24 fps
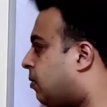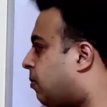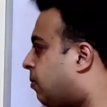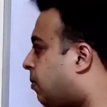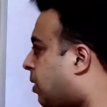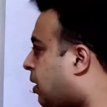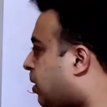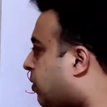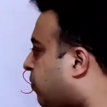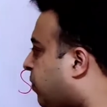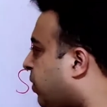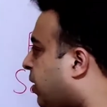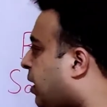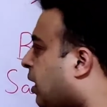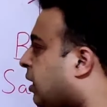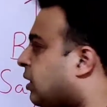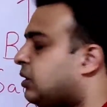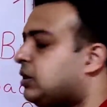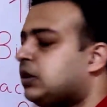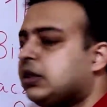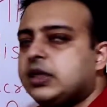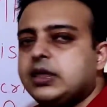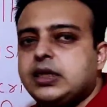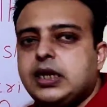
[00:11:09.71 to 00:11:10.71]
but we
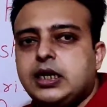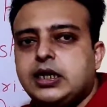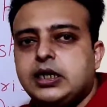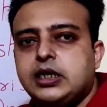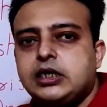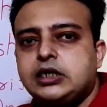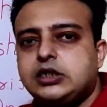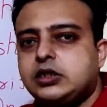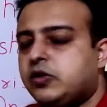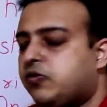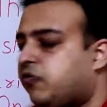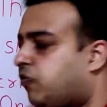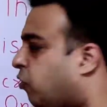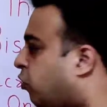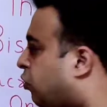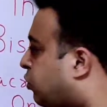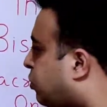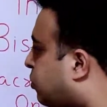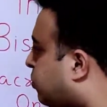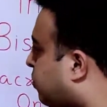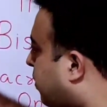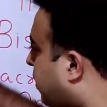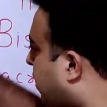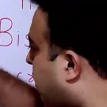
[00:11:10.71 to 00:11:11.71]
can't say that it's a
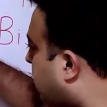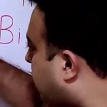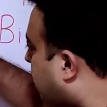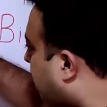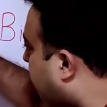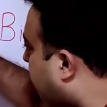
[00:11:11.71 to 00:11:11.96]
forced win.